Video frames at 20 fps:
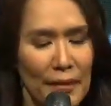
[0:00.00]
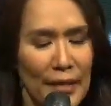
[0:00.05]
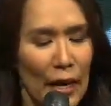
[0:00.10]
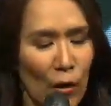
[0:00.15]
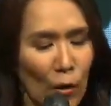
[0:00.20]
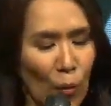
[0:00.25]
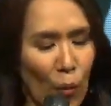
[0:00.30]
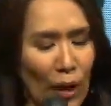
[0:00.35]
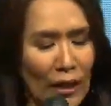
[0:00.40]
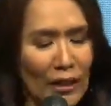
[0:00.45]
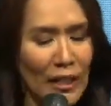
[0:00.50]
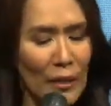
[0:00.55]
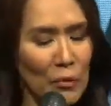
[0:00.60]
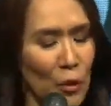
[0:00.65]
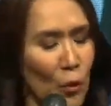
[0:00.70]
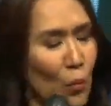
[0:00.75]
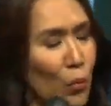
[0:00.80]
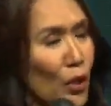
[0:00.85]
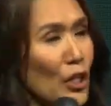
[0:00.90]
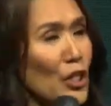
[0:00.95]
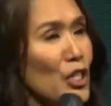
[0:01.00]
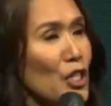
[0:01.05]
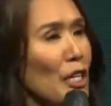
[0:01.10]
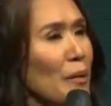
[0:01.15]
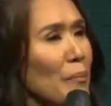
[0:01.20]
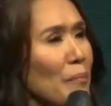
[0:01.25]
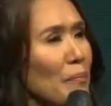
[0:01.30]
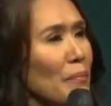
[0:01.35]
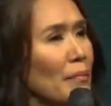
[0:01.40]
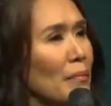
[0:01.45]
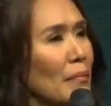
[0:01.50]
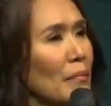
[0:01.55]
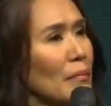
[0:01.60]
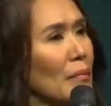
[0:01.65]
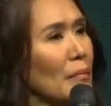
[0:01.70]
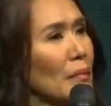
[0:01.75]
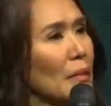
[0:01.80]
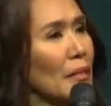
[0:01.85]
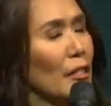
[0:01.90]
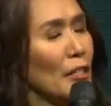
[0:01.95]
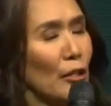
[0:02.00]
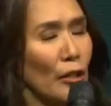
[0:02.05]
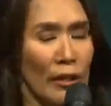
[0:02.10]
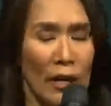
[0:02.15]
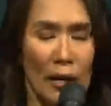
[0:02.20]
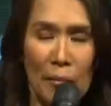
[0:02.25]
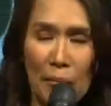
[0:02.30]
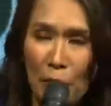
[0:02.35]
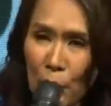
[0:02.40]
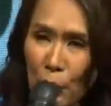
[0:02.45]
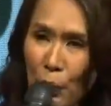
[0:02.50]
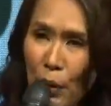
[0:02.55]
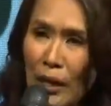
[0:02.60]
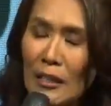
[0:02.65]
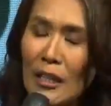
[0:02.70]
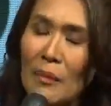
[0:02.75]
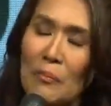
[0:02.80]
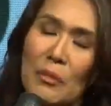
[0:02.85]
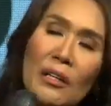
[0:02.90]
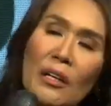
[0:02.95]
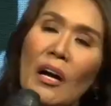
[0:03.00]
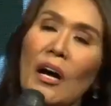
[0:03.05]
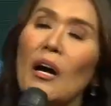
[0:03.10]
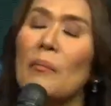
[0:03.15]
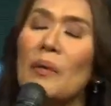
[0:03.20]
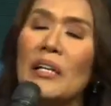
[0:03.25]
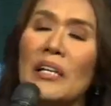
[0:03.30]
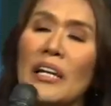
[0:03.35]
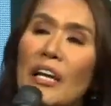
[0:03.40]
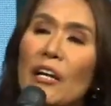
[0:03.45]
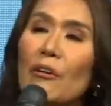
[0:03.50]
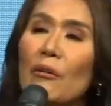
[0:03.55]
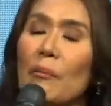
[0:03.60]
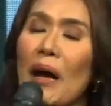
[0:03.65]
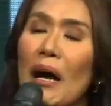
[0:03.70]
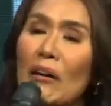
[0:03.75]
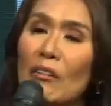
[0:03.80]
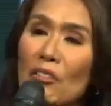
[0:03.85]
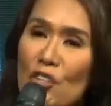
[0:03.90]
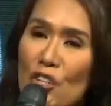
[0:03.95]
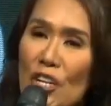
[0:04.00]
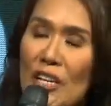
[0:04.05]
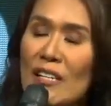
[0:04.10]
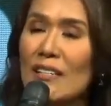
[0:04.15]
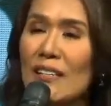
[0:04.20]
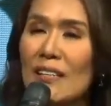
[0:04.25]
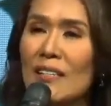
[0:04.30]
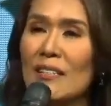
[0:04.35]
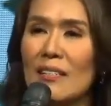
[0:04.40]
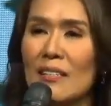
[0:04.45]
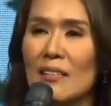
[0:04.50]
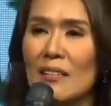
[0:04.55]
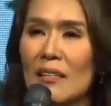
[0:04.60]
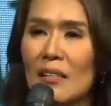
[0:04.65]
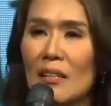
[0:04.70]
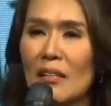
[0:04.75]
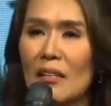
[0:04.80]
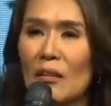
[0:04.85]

You're welcome to worship. You're welcome to come and hear about Jesus.